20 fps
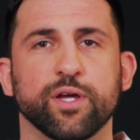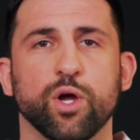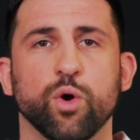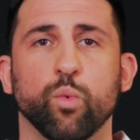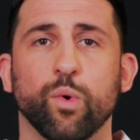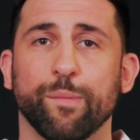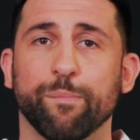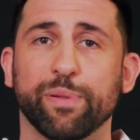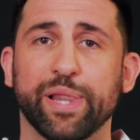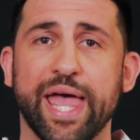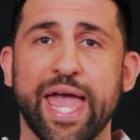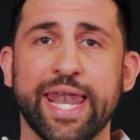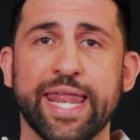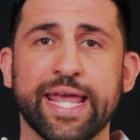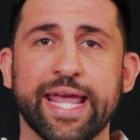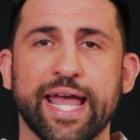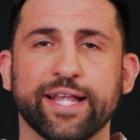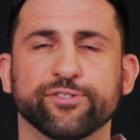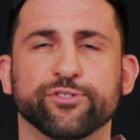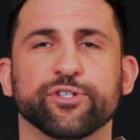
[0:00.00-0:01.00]
where
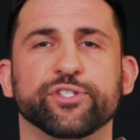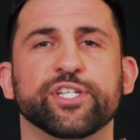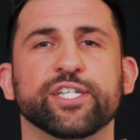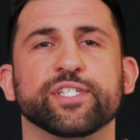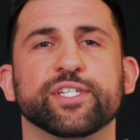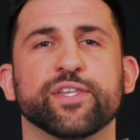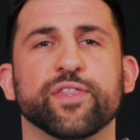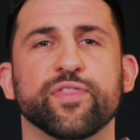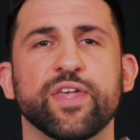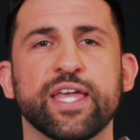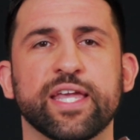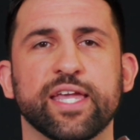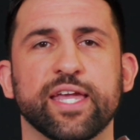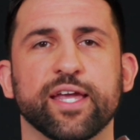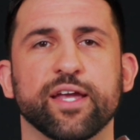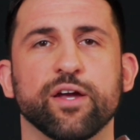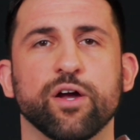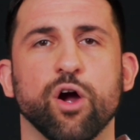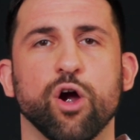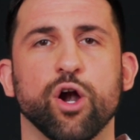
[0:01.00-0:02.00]
planning and strategic
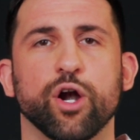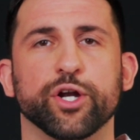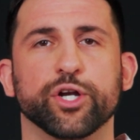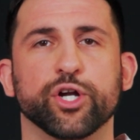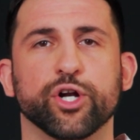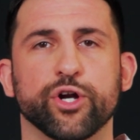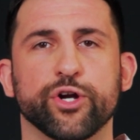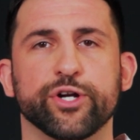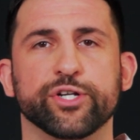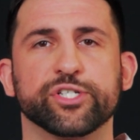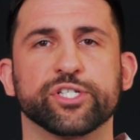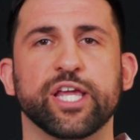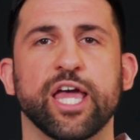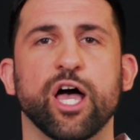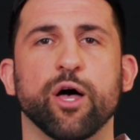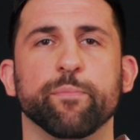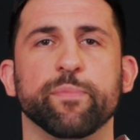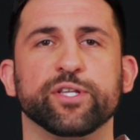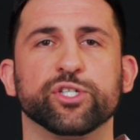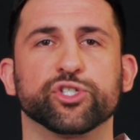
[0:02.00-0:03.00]
thinking are encouraged to
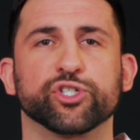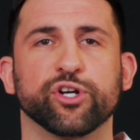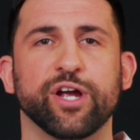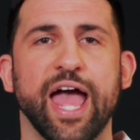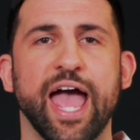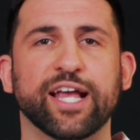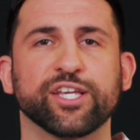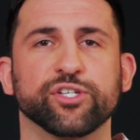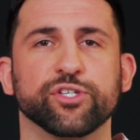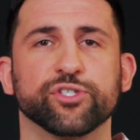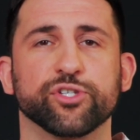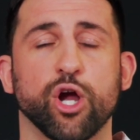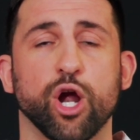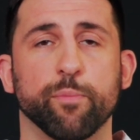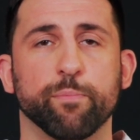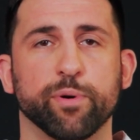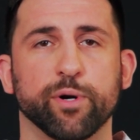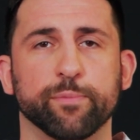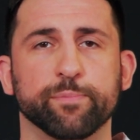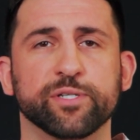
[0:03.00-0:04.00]
help ensure actions are
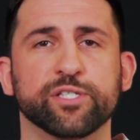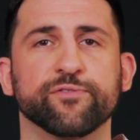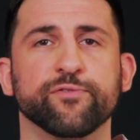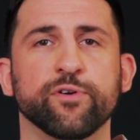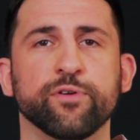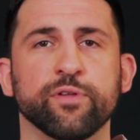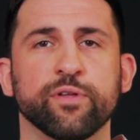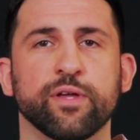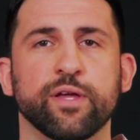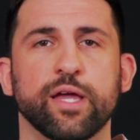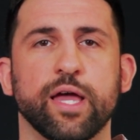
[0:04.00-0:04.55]
purposeful